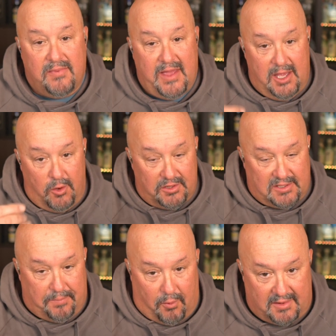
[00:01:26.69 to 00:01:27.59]
that you would
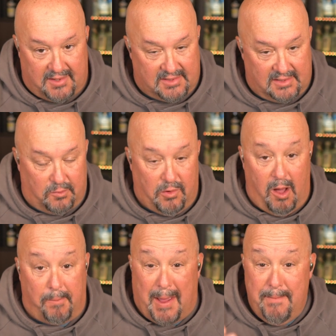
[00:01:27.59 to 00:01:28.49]
support this as
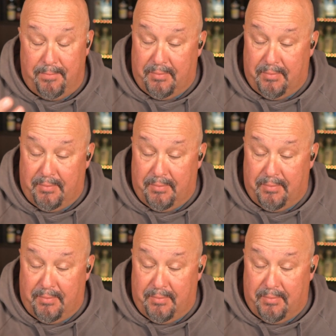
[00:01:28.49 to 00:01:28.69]
well by